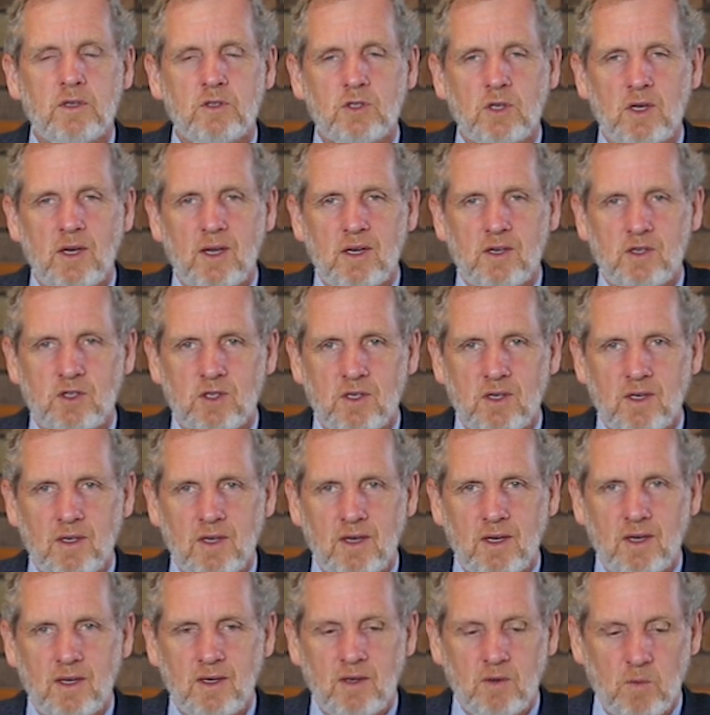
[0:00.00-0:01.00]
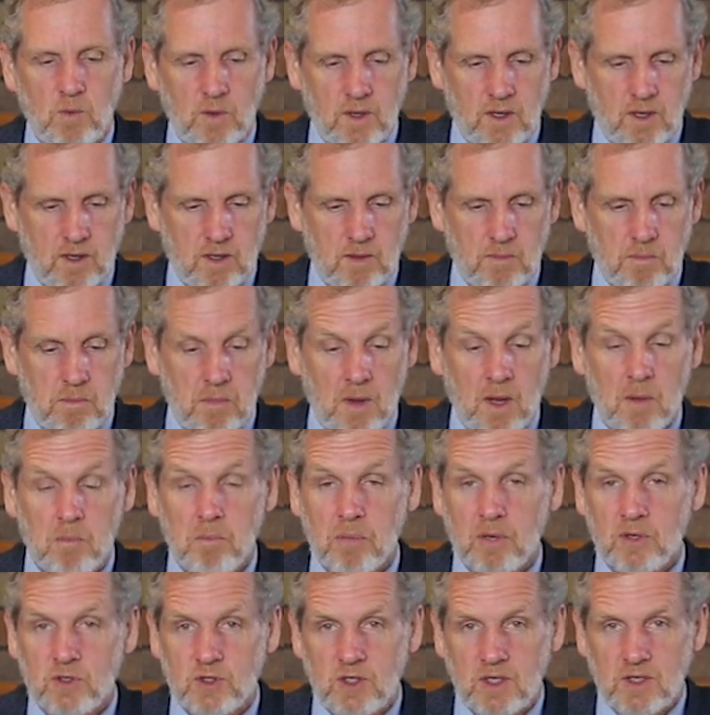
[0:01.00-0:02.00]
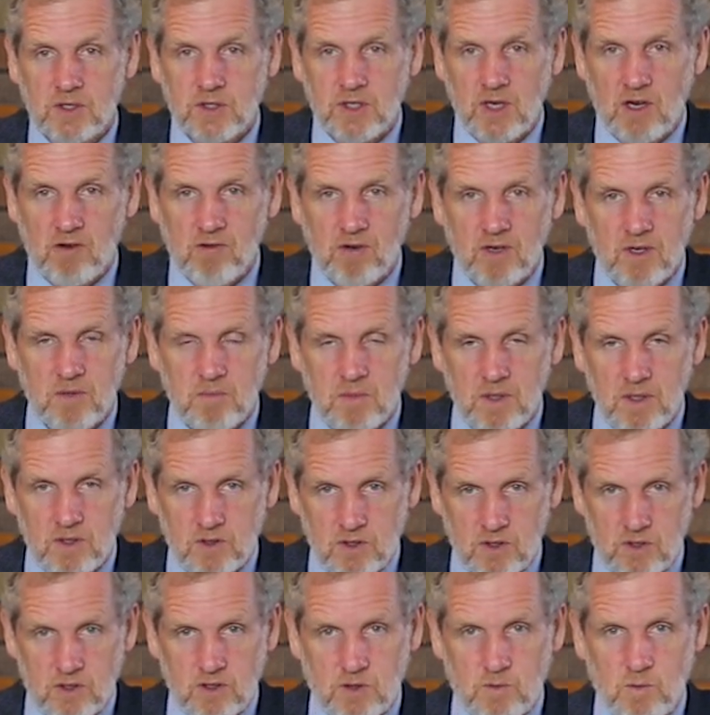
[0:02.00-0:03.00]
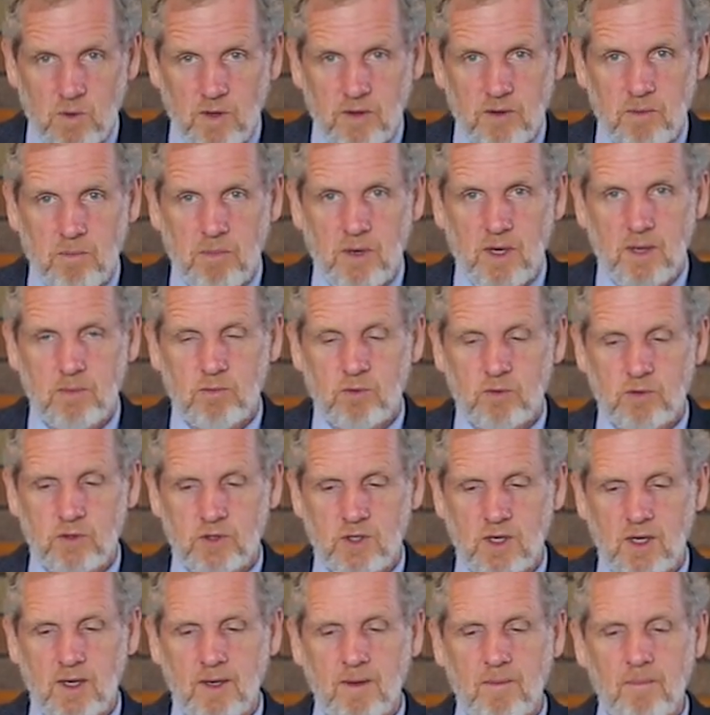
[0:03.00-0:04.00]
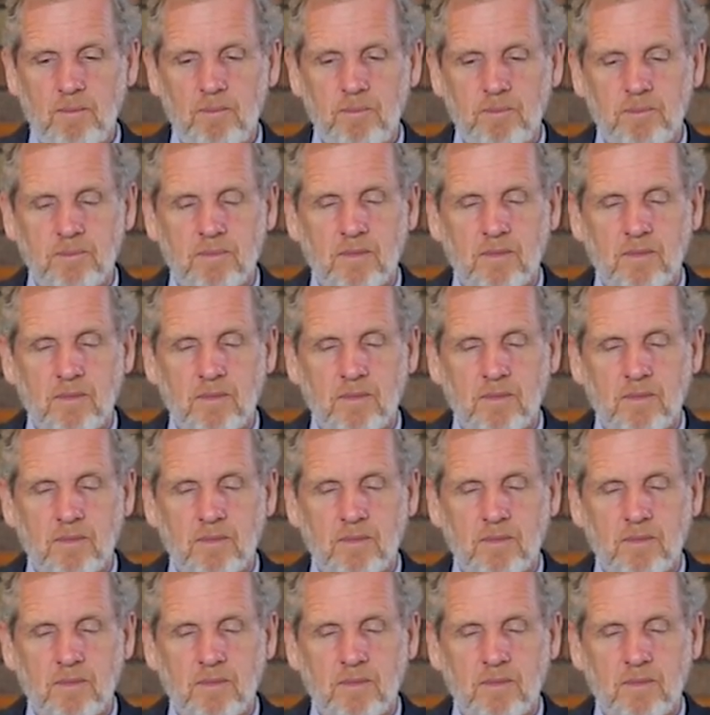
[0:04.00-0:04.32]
as a nation again. We're going to possess our enemies. This is what the Bible's saying.